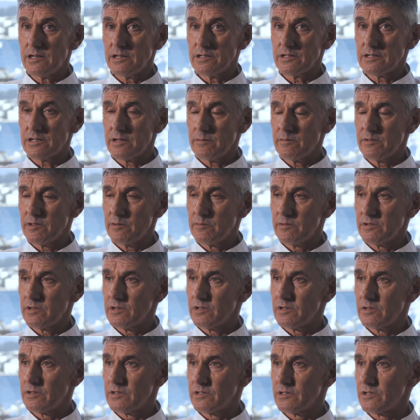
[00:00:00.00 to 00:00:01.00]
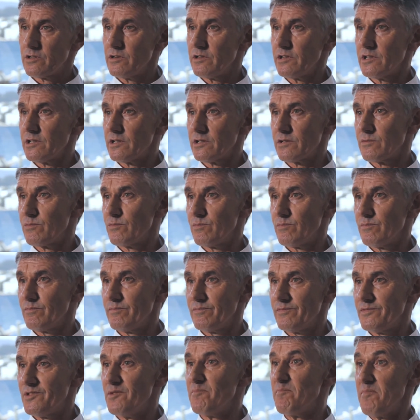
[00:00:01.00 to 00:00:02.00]
know some of them are as good as
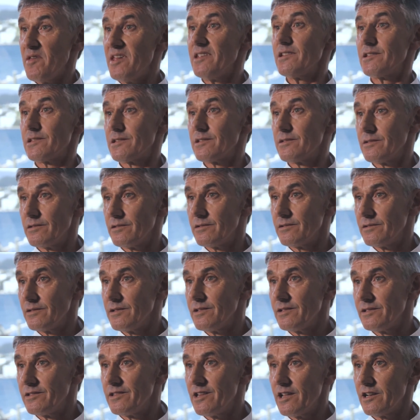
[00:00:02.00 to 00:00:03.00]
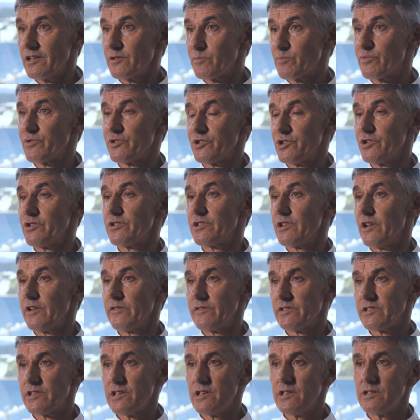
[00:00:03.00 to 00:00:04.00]
the best that yeah. is produced
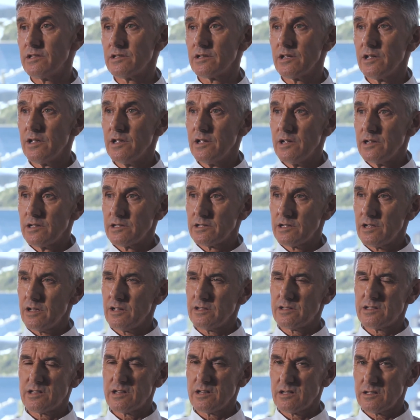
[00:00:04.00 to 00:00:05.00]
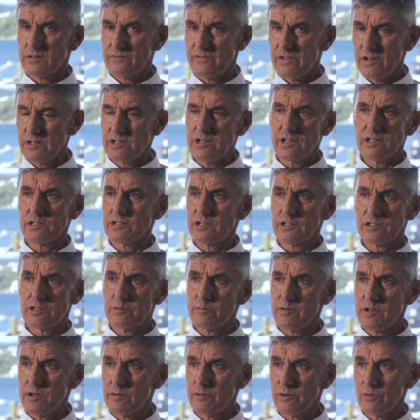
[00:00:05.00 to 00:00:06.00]
overseas. So it's just fantastic to
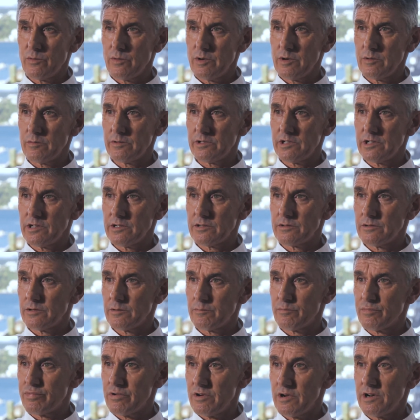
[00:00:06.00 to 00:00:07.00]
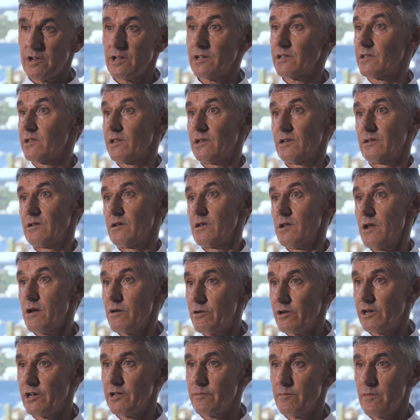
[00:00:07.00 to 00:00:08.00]
be able to work with those sort of products that are
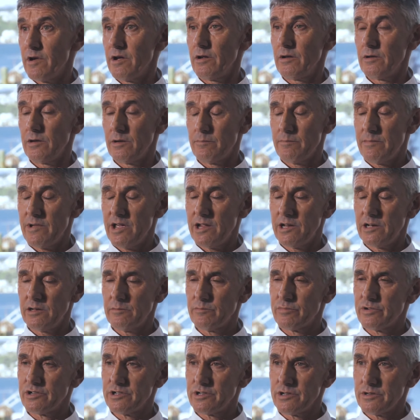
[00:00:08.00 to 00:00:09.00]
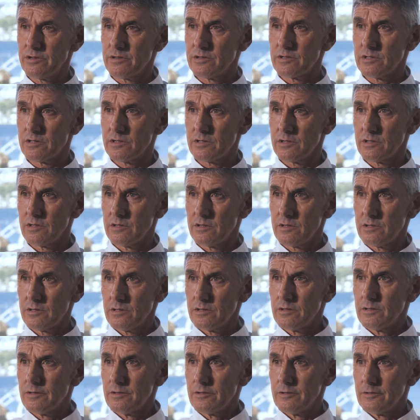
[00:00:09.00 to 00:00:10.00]
locally made and produced.
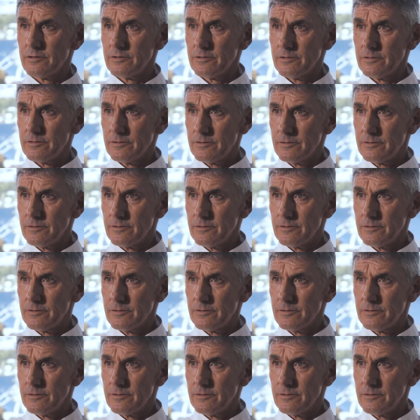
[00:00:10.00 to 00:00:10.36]
And